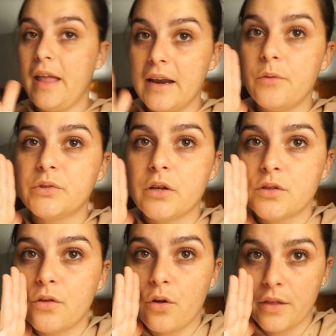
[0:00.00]
And it was
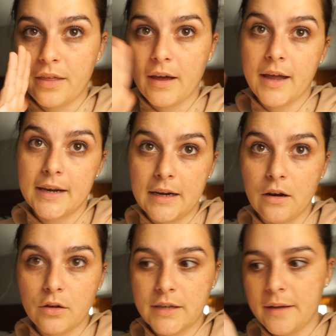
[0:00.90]
also the only thing I had eaten
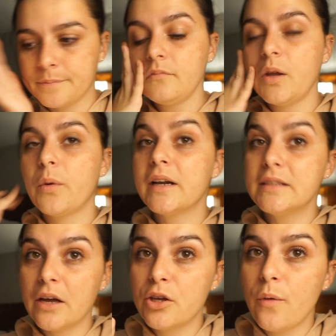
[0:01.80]
all day. When I
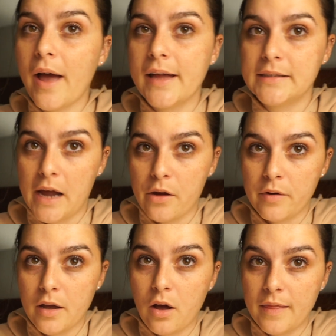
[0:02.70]
tell you I had
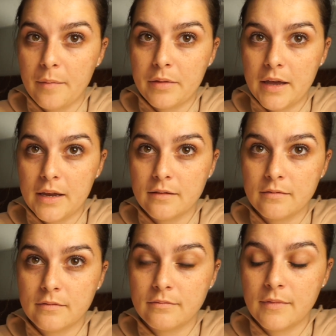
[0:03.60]
diarrhea on that plane,
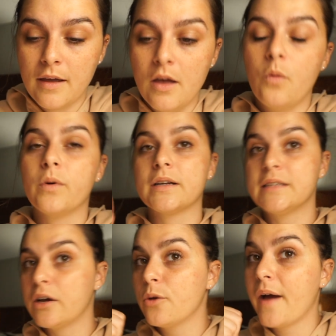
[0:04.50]
when I
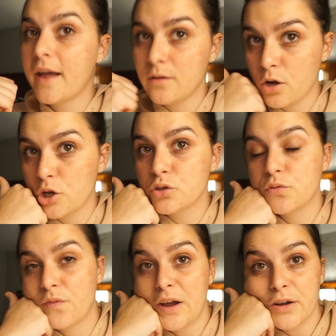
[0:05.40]
tell you I had
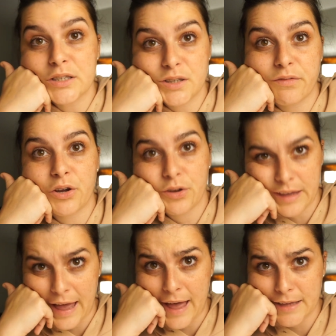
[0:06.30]
very severe
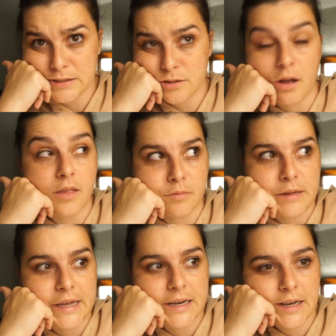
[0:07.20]
gas on the
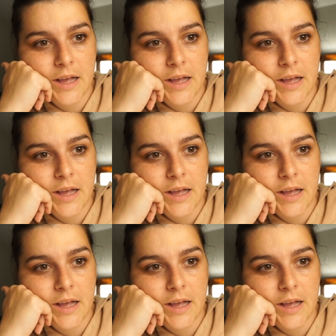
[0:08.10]
plane,